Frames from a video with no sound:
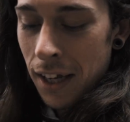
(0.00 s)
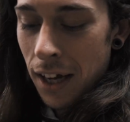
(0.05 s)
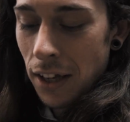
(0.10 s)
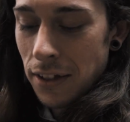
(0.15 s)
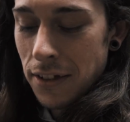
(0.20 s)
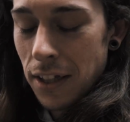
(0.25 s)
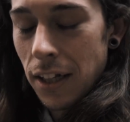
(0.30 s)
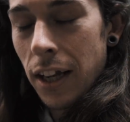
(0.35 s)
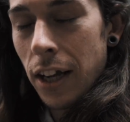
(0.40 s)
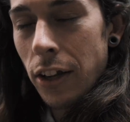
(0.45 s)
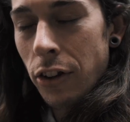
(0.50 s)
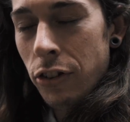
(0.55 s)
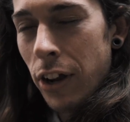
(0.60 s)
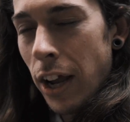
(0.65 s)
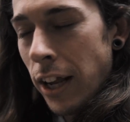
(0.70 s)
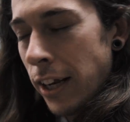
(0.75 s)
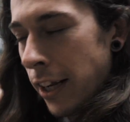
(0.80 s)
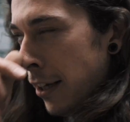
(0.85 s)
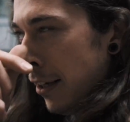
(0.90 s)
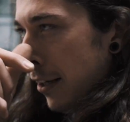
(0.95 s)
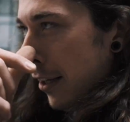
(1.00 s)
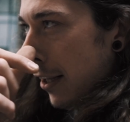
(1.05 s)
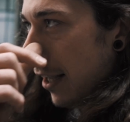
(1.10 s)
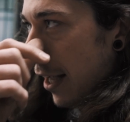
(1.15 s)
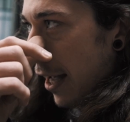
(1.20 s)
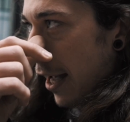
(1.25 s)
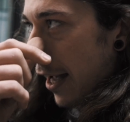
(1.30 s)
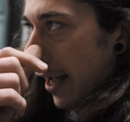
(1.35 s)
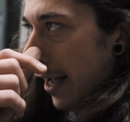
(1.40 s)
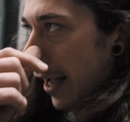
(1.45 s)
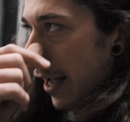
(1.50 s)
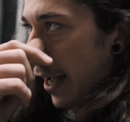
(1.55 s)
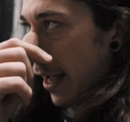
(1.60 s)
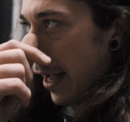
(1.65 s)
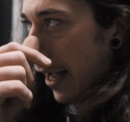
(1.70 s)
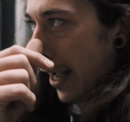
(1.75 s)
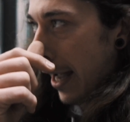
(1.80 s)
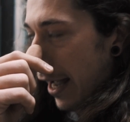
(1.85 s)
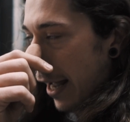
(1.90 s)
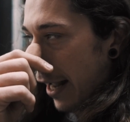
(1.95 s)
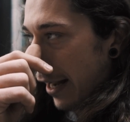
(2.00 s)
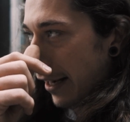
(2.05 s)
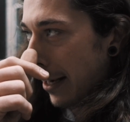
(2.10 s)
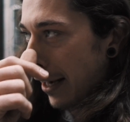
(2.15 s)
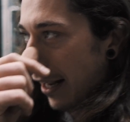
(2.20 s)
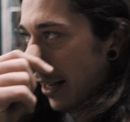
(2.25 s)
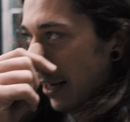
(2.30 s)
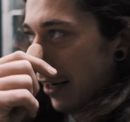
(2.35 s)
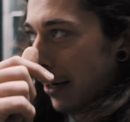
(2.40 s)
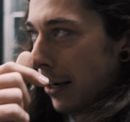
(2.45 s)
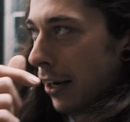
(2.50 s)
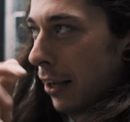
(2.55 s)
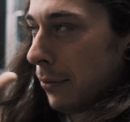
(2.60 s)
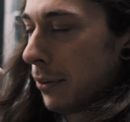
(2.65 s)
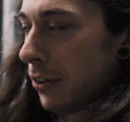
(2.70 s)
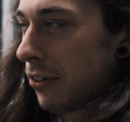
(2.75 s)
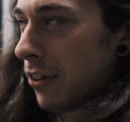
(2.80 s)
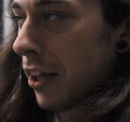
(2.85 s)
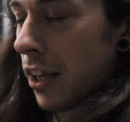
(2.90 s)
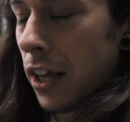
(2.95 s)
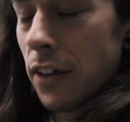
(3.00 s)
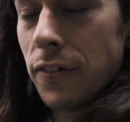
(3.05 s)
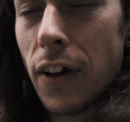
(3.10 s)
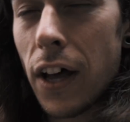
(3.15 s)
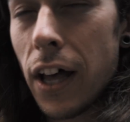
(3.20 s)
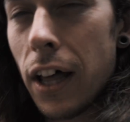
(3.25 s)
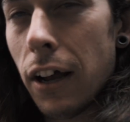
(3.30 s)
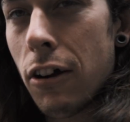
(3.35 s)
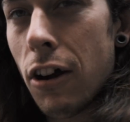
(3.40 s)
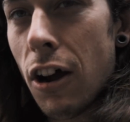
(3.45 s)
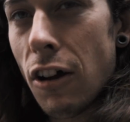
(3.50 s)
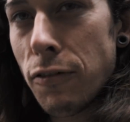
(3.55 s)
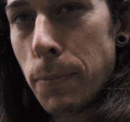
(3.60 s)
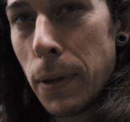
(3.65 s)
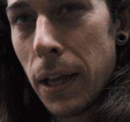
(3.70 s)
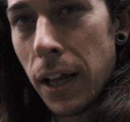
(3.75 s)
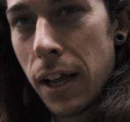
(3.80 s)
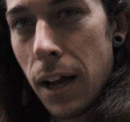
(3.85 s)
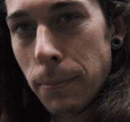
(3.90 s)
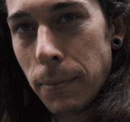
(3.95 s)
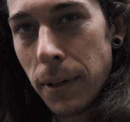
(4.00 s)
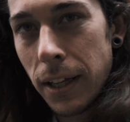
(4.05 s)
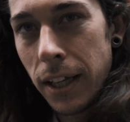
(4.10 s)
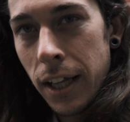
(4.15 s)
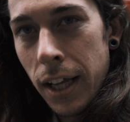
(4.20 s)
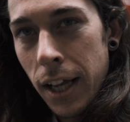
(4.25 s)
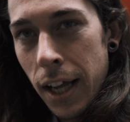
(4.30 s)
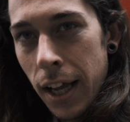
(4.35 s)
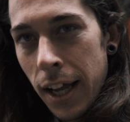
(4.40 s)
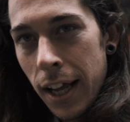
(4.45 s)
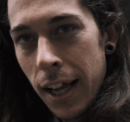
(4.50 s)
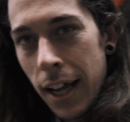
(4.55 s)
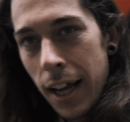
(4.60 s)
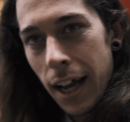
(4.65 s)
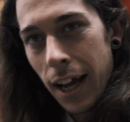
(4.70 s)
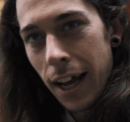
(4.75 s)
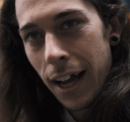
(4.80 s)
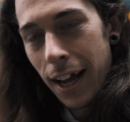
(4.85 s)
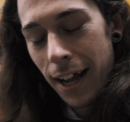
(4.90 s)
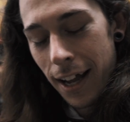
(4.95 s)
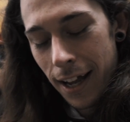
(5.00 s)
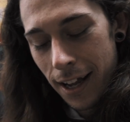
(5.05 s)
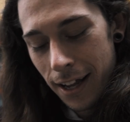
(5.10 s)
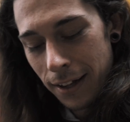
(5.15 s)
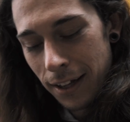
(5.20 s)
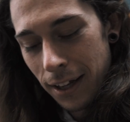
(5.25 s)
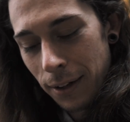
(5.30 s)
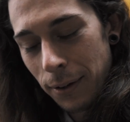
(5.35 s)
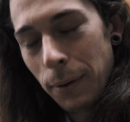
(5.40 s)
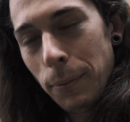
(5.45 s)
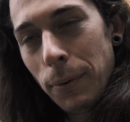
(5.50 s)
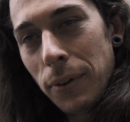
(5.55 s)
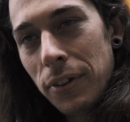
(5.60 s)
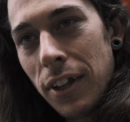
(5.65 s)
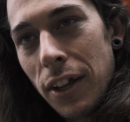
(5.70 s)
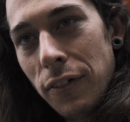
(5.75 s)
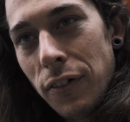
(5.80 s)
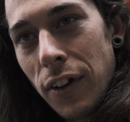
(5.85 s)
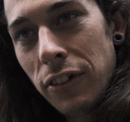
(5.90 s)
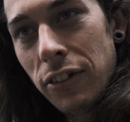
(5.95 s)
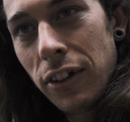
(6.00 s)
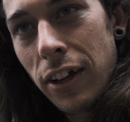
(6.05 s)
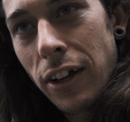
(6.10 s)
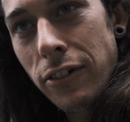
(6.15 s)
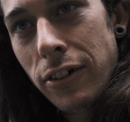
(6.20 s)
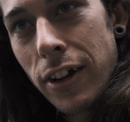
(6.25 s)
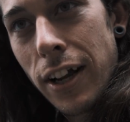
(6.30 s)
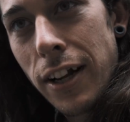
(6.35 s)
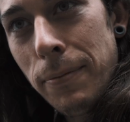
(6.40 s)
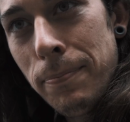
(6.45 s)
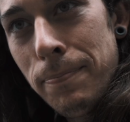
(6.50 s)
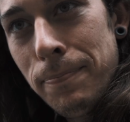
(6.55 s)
I was going to go training. Yeah. And I'm just going to go via a craft beer company and then we'll see if I actually go training.